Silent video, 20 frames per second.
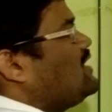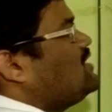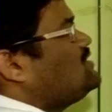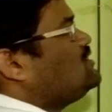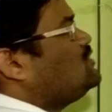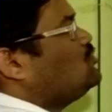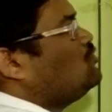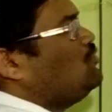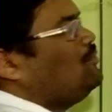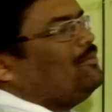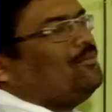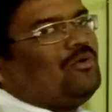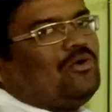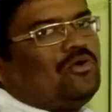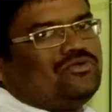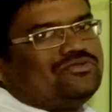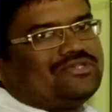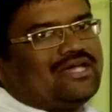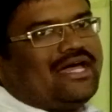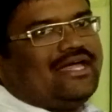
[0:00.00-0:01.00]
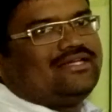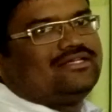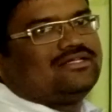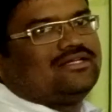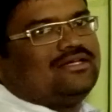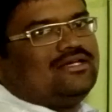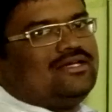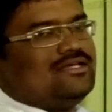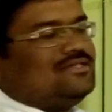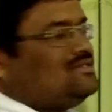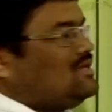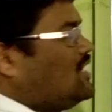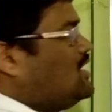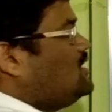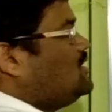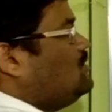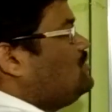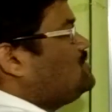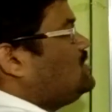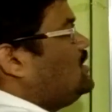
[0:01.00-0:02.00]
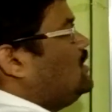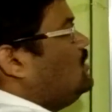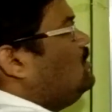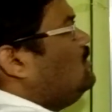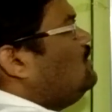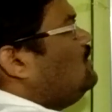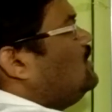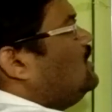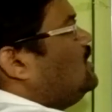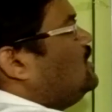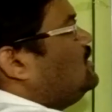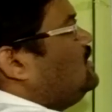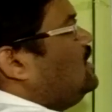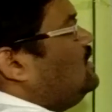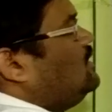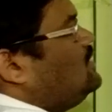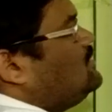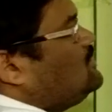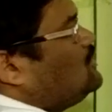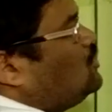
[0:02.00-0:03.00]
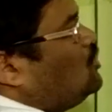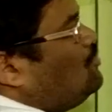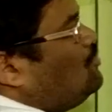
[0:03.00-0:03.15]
adjacent to oocyte, second oocyte, you know. Then this is